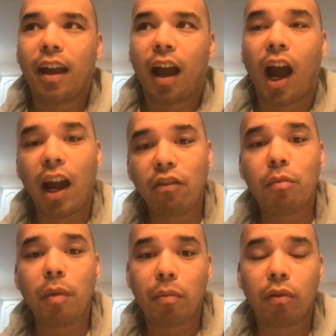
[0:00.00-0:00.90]
I
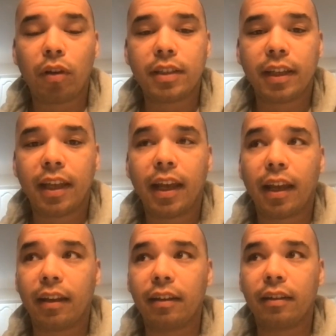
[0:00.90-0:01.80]
remember as a
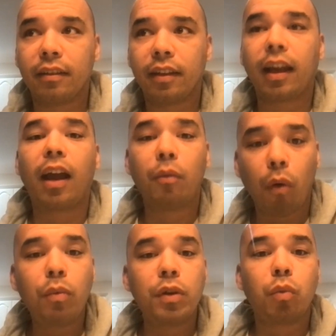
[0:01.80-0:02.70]
kid, like, I
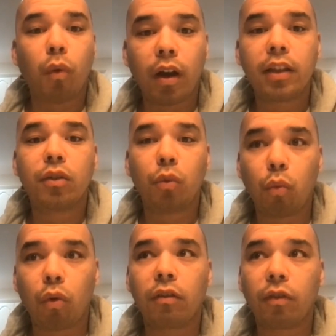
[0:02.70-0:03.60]
always wanted to
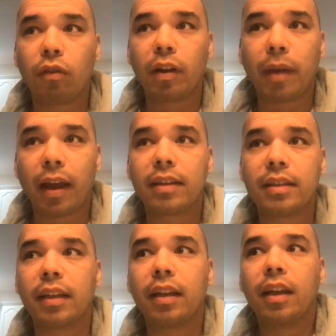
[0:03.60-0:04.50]
work for Ring
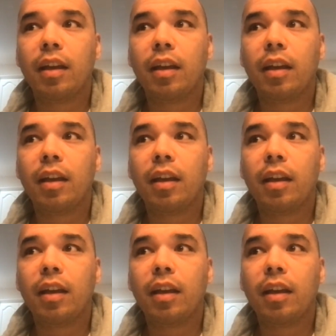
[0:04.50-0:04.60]
Magazine